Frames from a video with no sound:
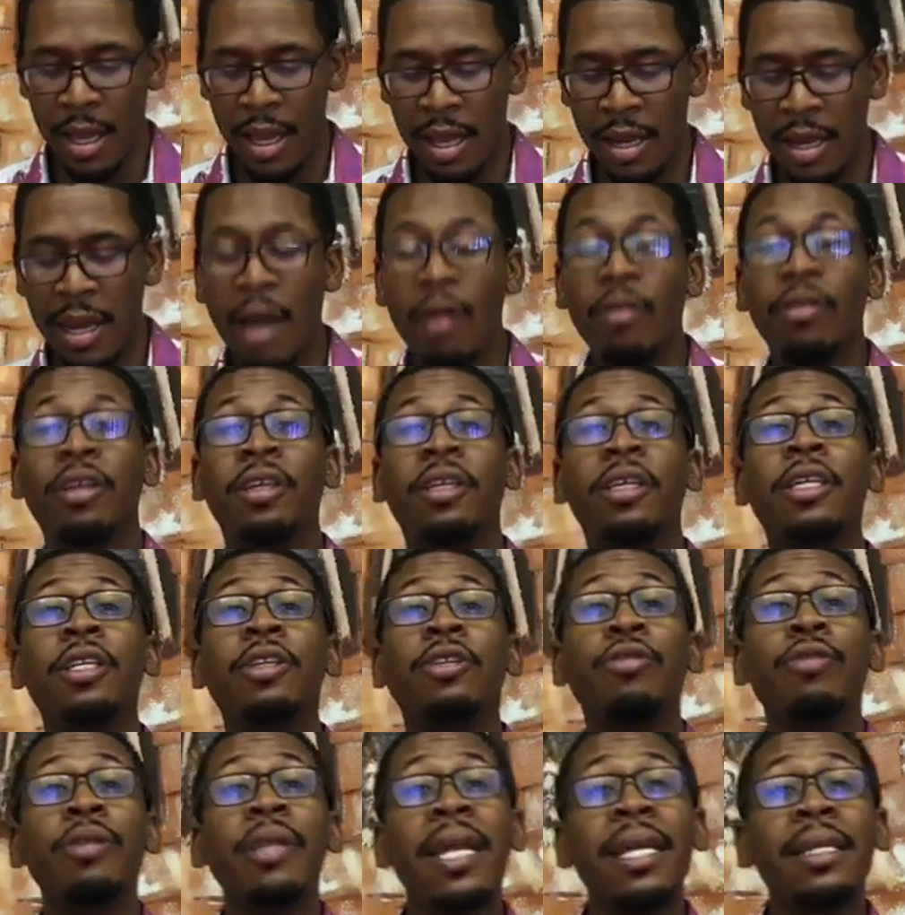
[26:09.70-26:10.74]
Now, good
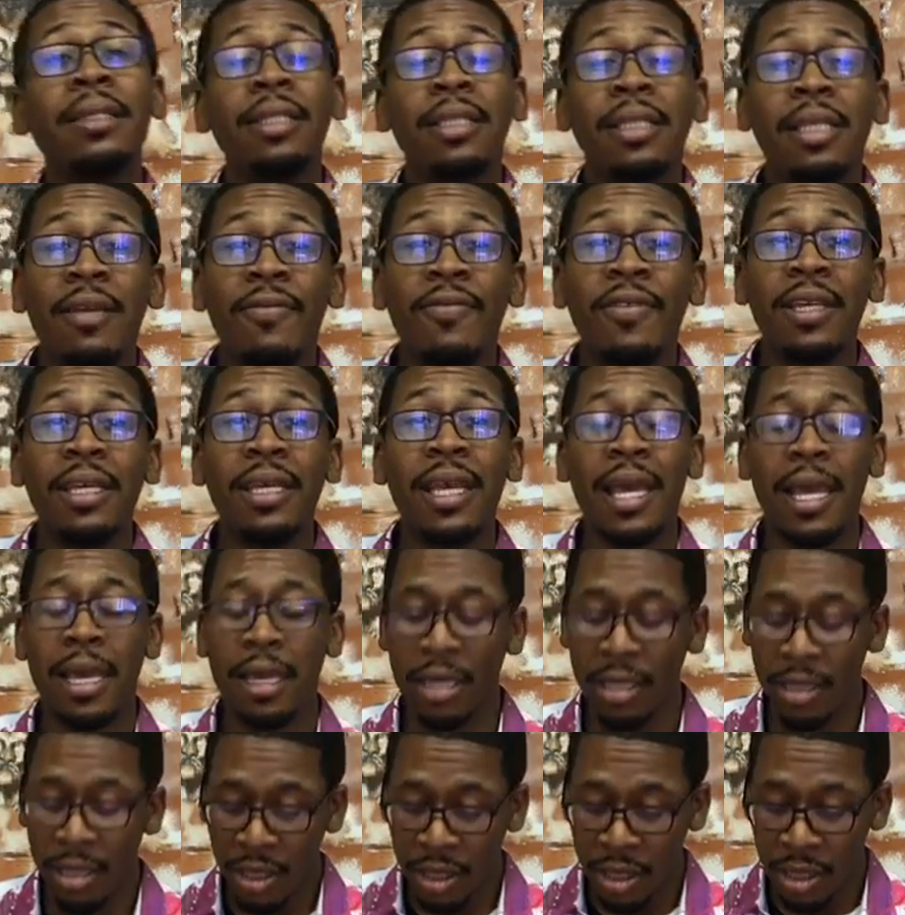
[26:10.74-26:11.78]
creativity
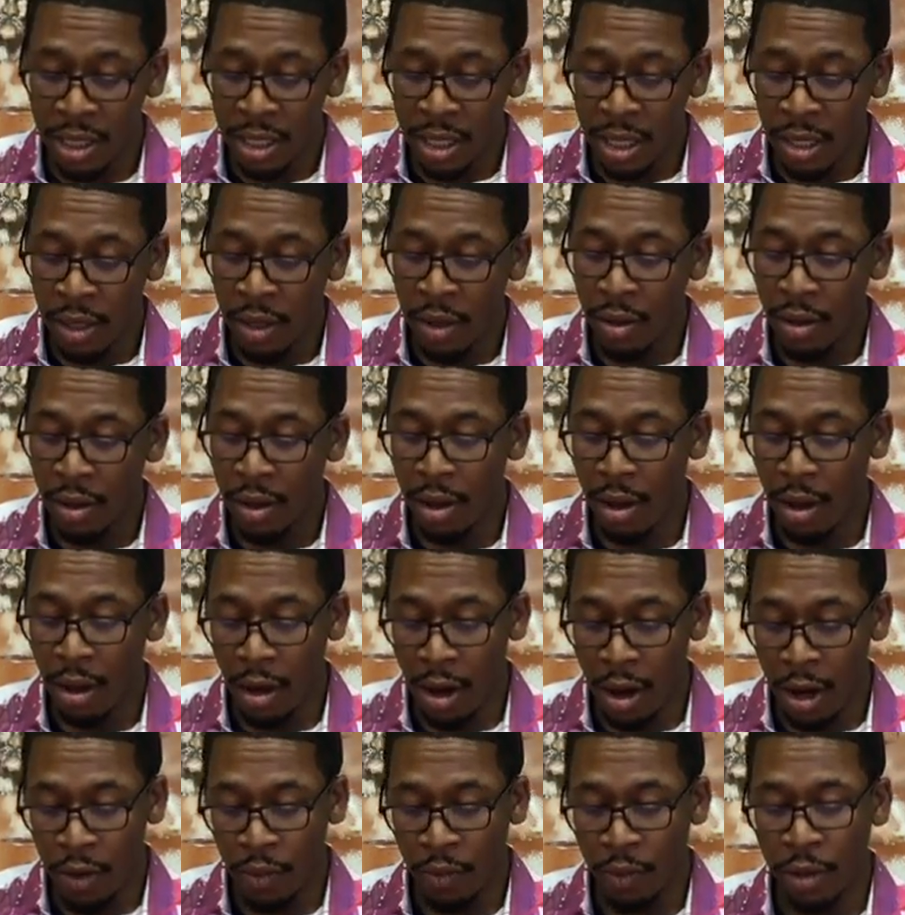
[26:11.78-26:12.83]
and good
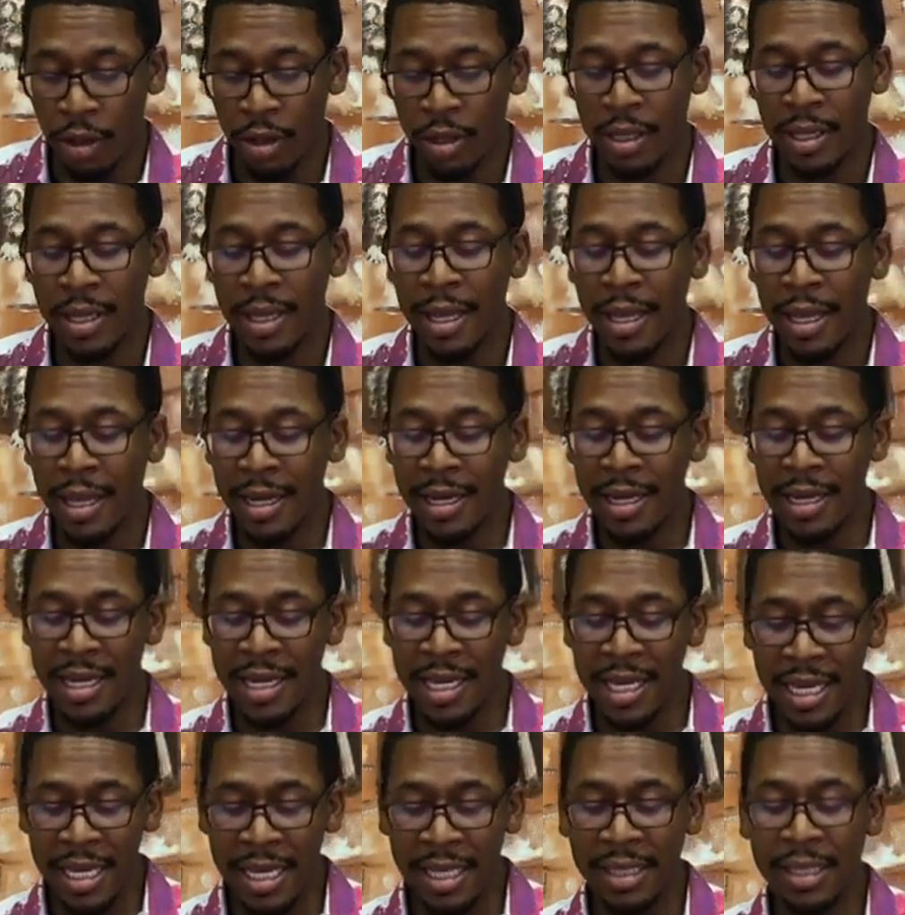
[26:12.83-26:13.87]
artwork
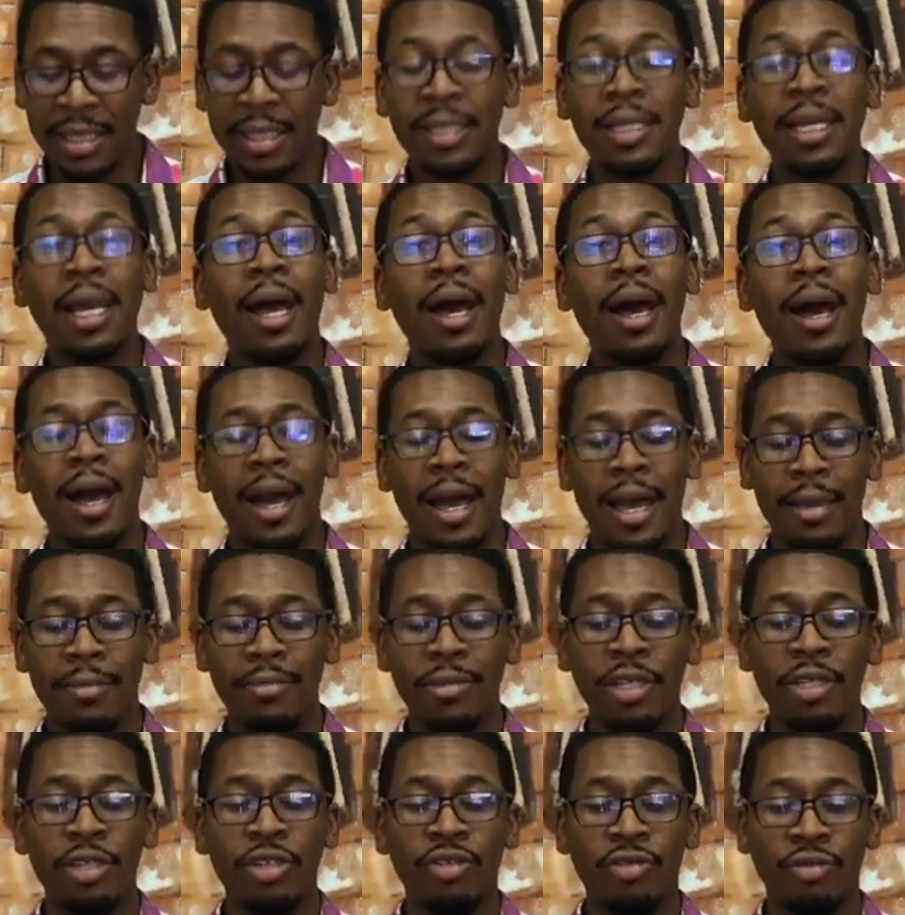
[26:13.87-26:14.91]
needs time
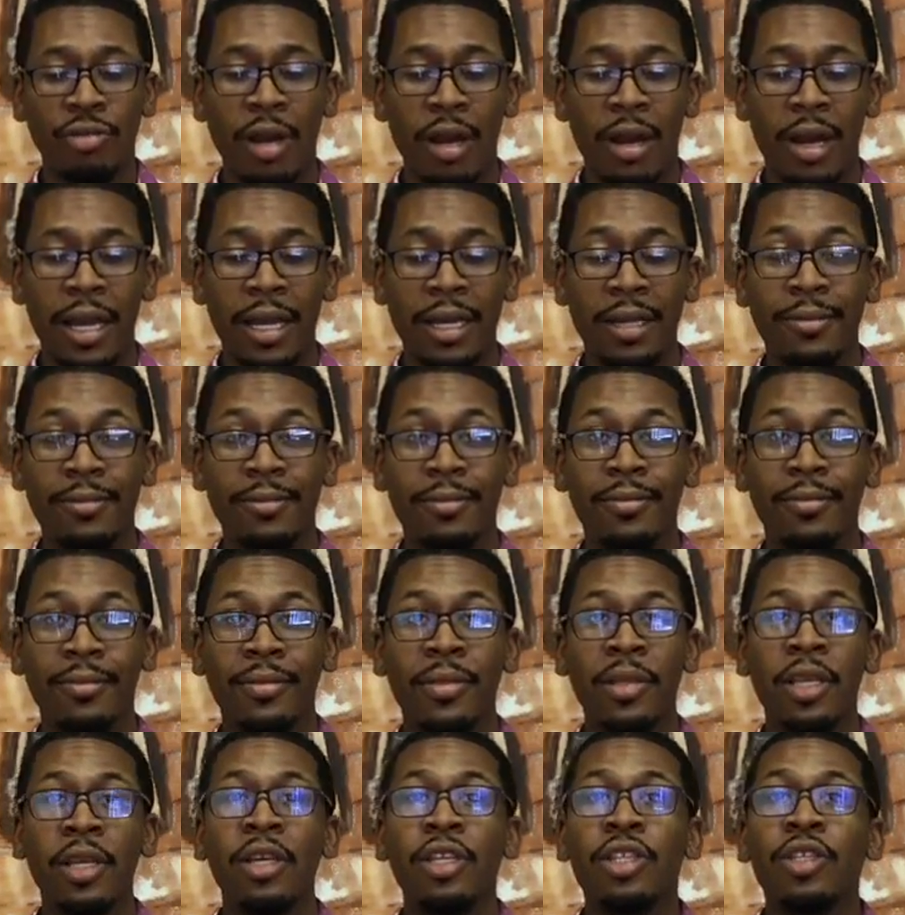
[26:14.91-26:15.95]
to dry.
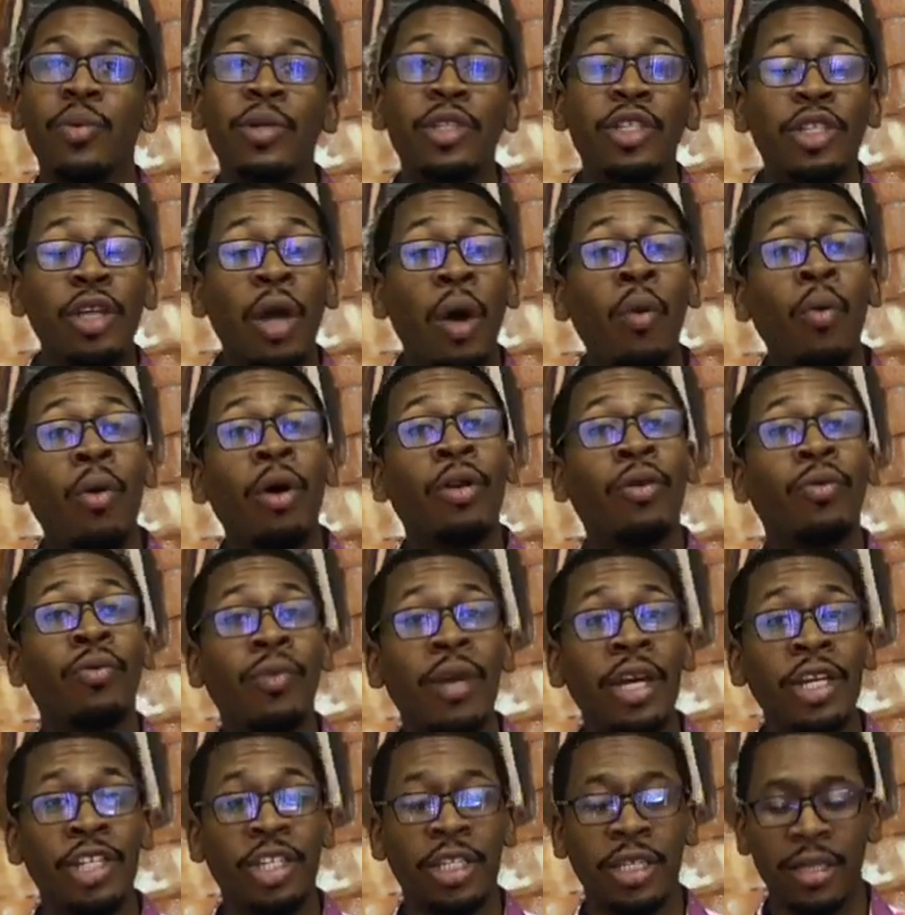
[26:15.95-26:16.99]
So we don't want to
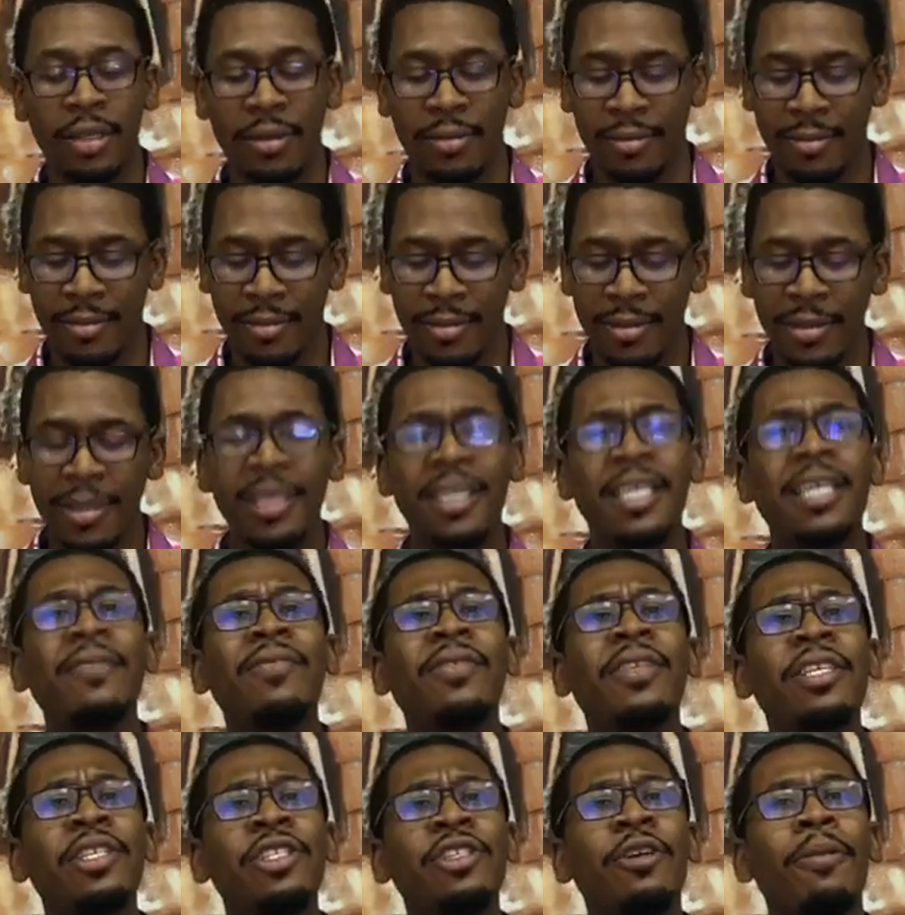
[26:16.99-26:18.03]
rush it.
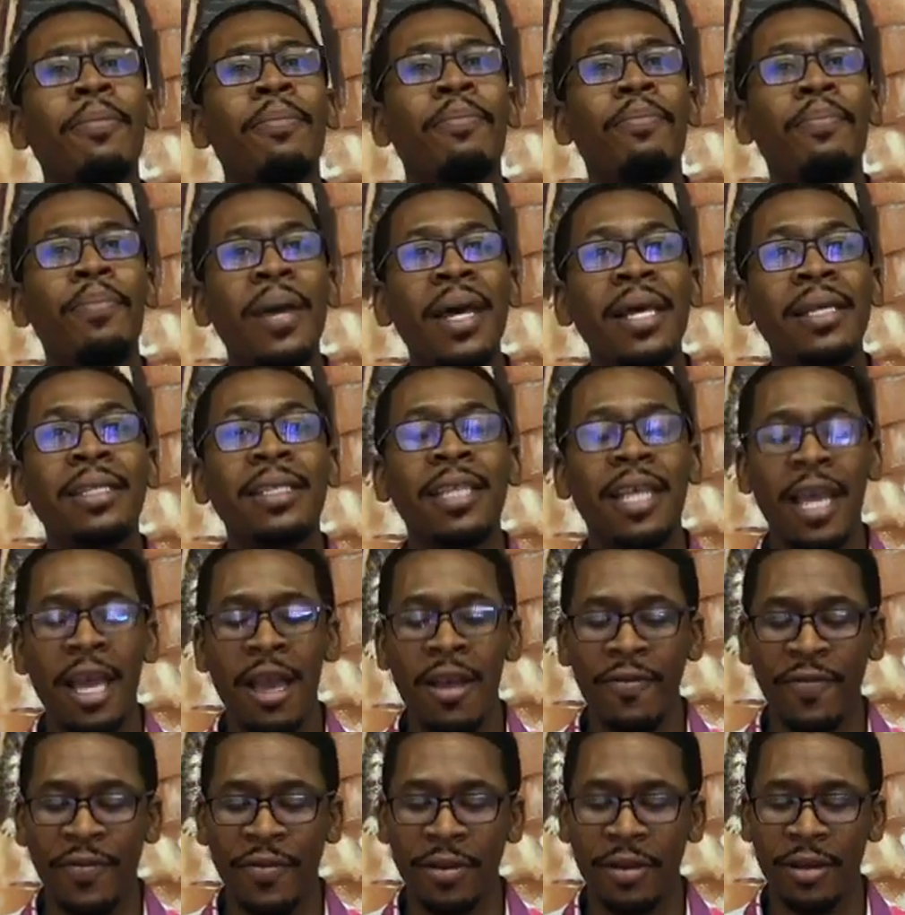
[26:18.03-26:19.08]
Give this your best
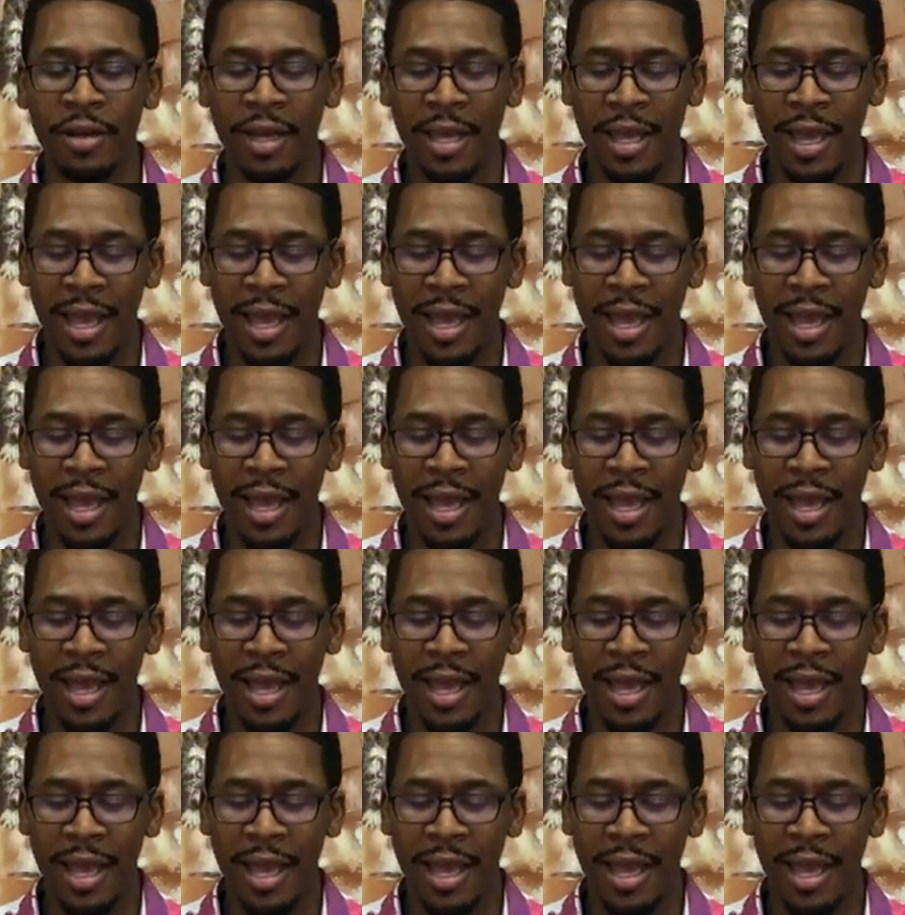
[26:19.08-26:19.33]
effort.